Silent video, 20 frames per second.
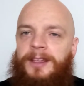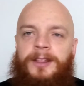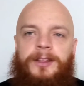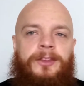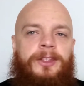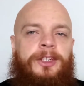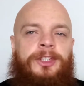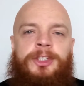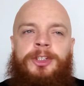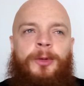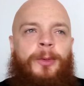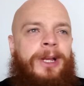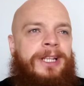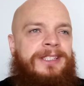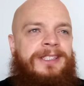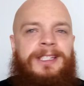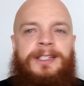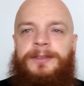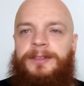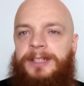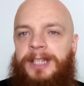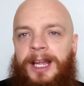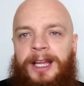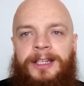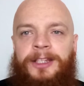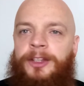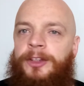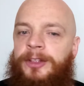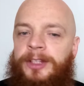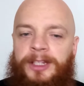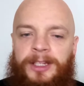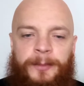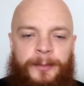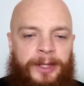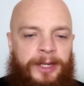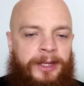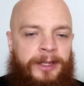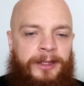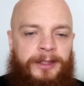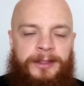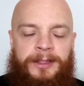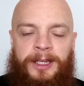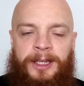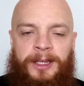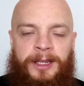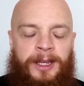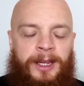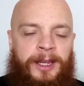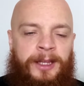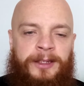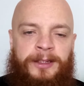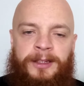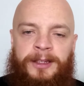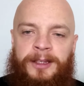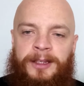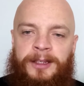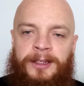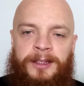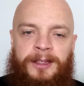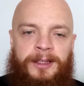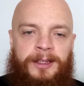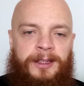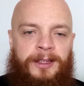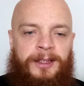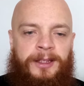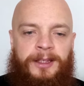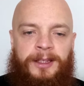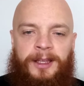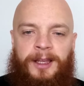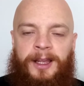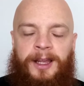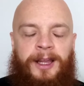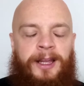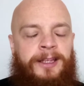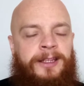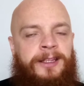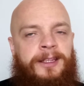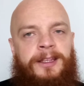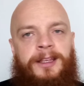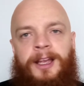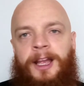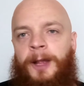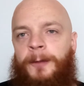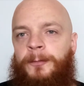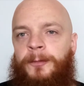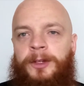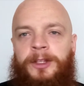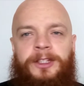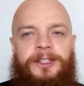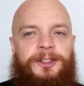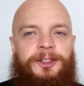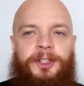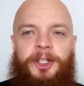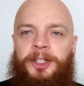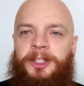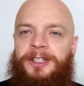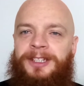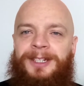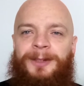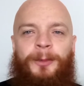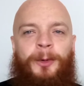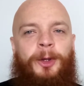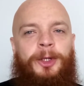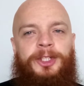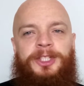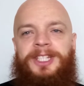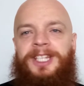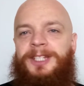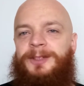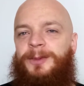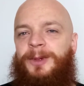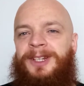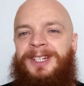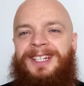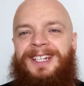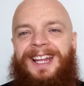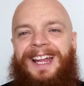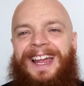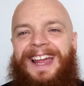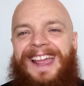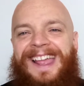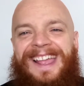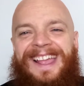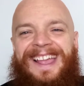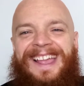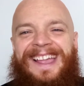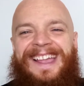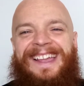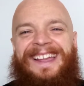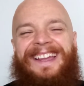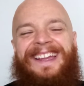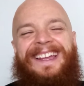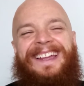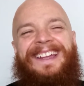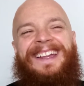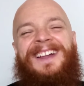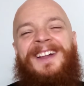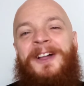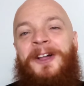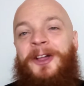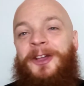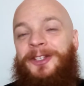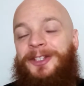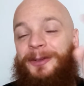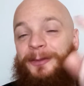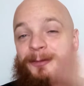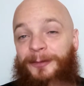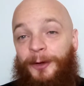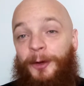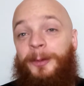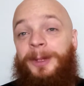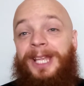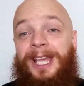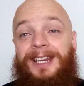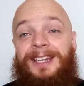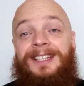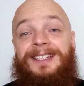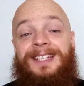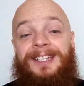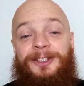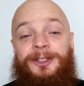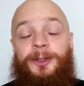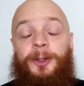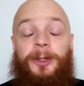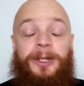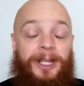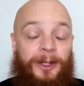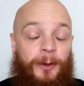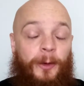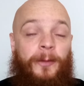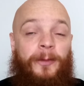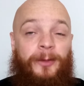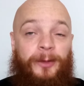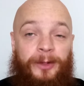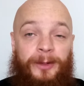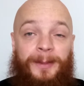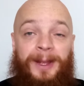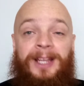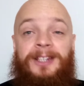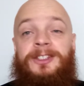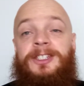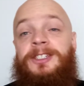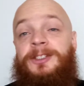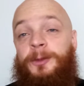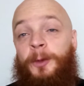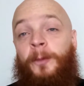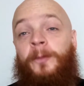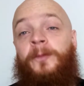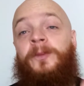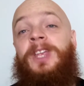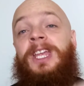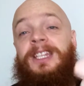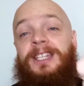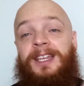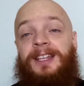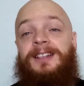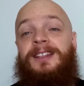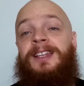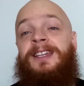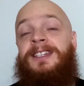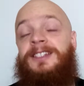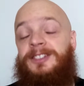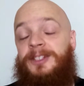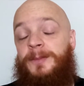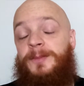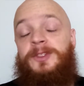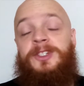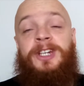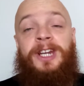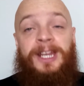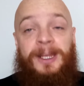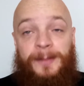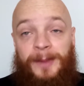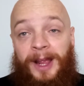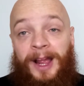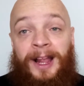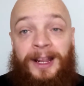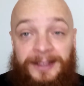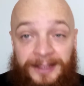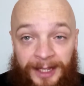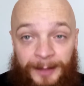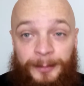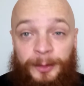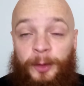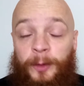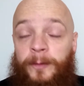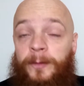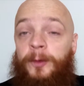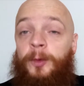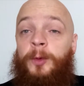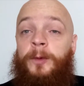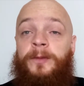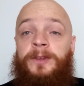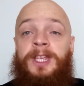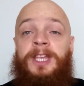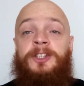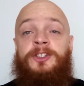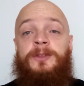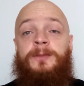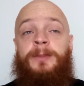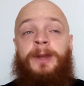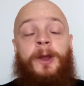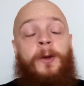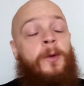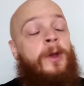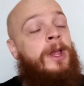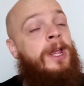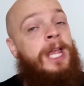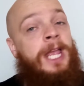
The show isn't even that good at the minute and I'm really struggling to watch this one. So before we get into today's show and I go through the matches, don't forget to hit like, subscribe and that beautiful notification bell.